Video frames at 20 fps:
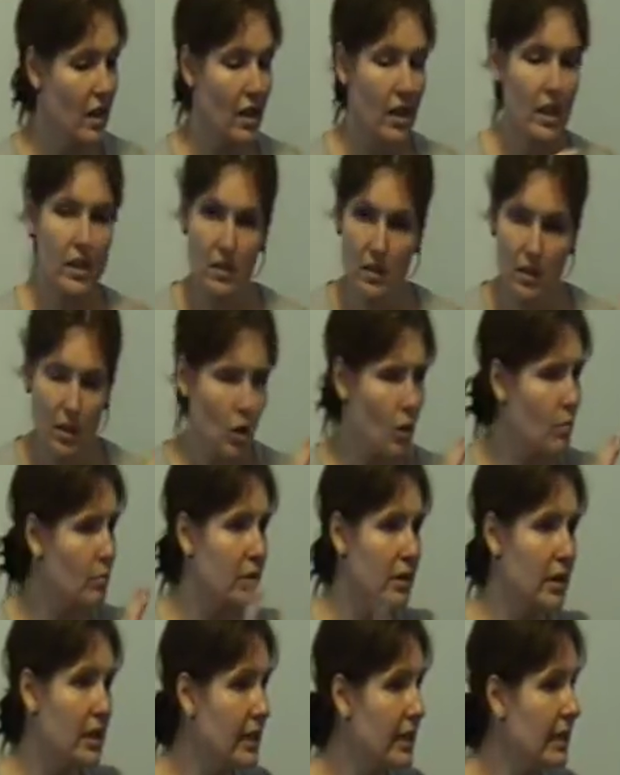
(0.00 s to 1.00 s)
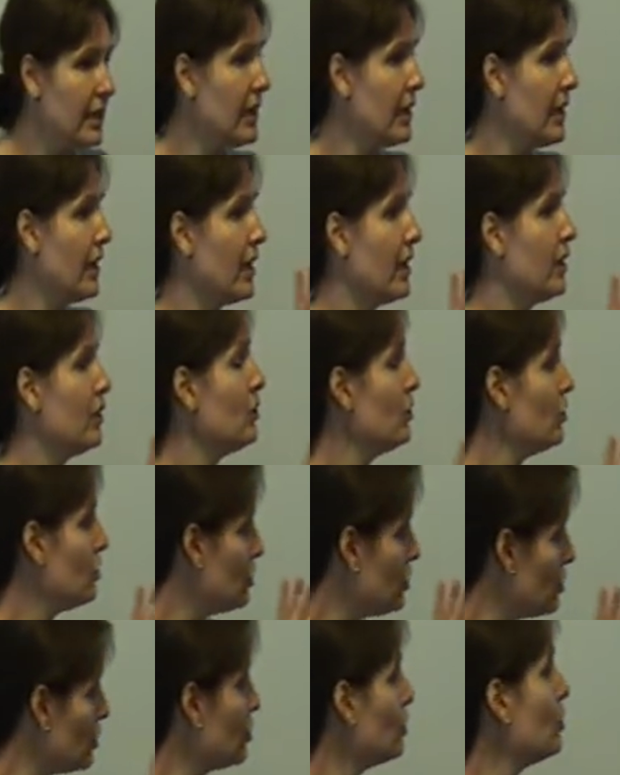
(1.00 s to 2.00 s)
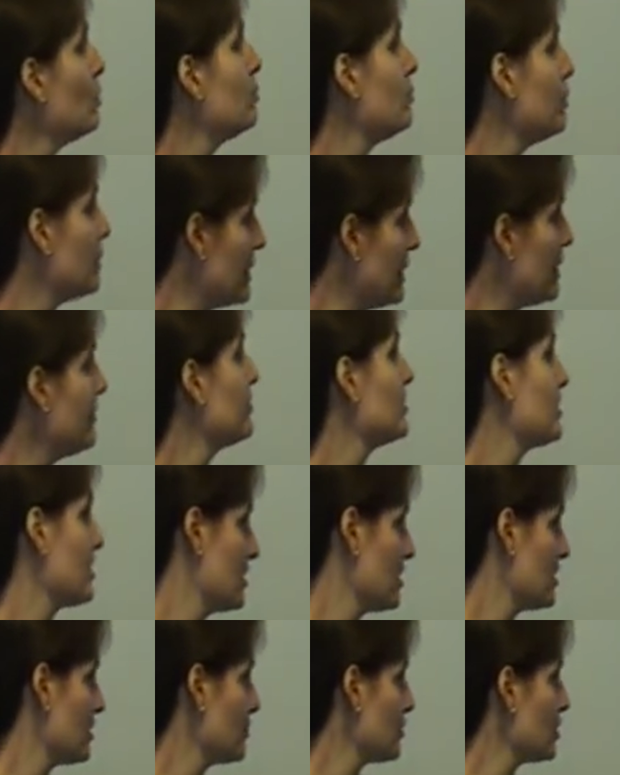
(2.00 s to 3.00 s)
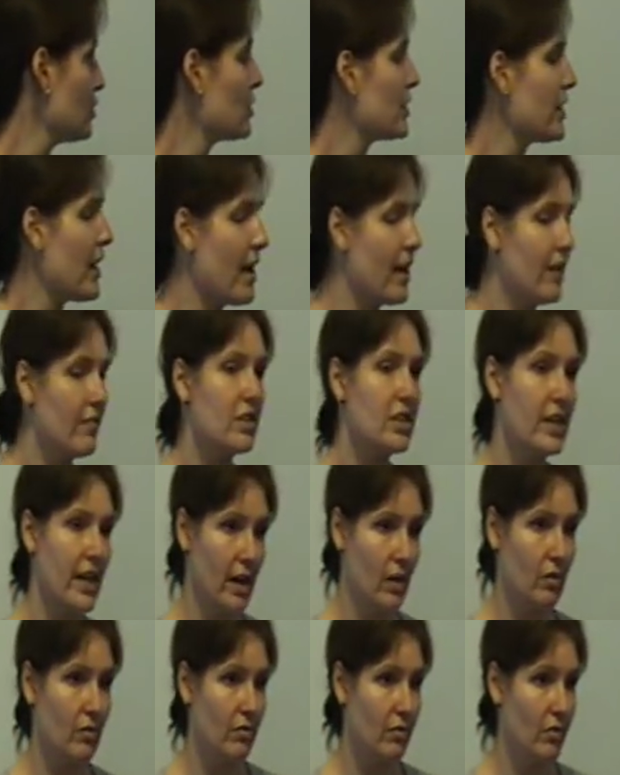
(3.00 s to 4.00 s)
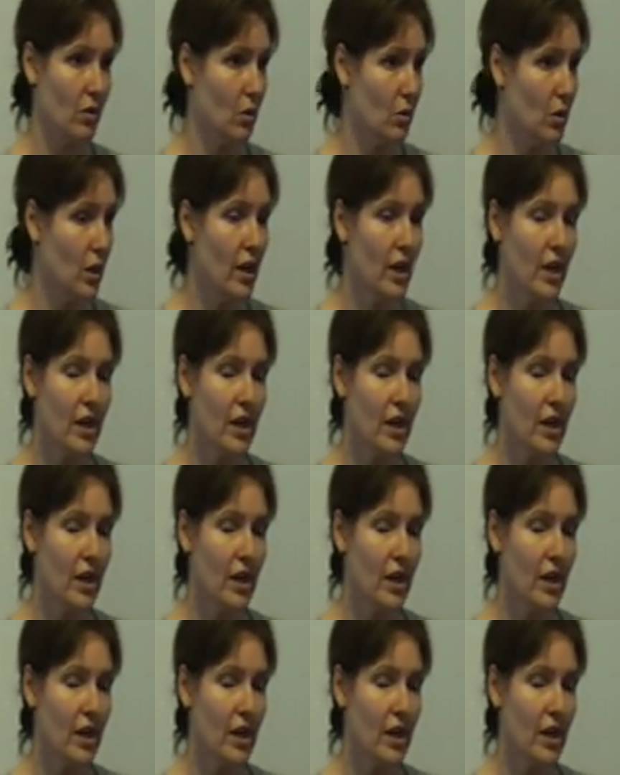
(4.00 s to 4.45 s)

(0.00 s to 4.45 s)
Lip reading: It's completely in your belief system, so whatever's helpful.